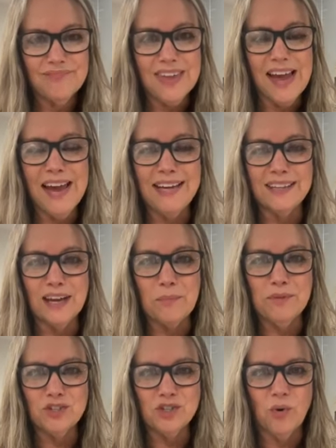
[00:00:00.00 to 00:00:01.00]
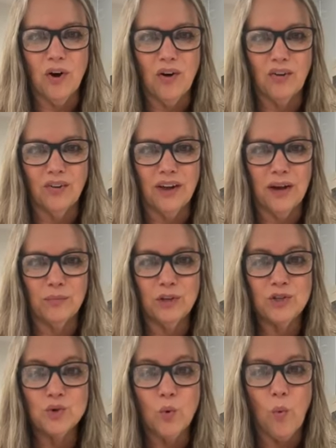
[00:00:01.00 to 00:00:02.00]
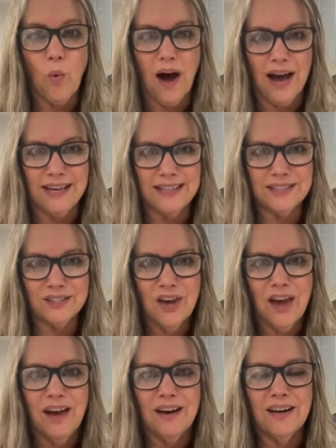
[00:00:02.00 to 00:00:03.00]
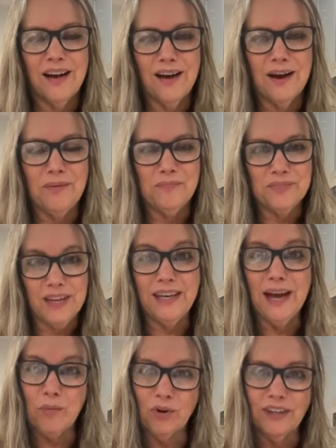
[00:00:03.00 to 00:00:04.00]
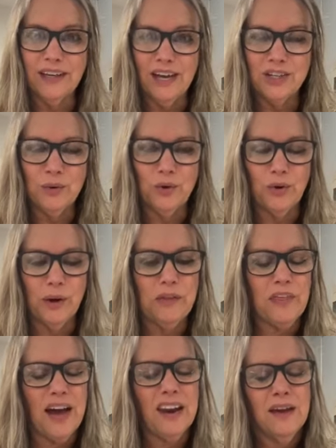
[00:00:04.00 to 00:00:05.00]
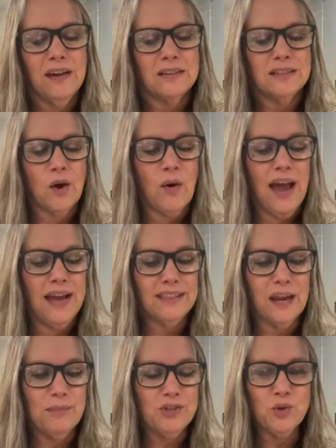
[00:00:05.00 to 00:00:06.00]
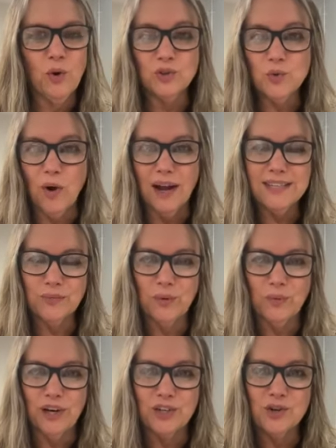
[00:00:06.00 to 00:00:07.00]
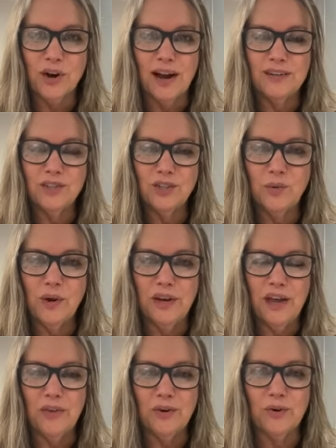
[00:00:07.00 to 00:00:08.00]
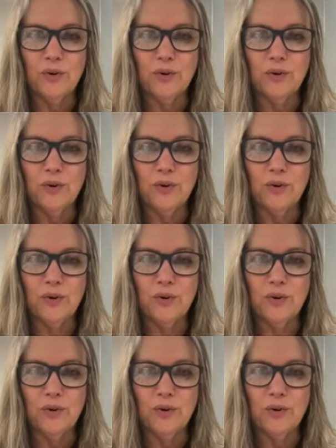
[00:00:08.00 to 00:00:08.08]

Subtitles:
hate that I missed you all twice. And yeah, Marlene, I do agree with that. So I hate that I missed you all twice. And we were going to try and do another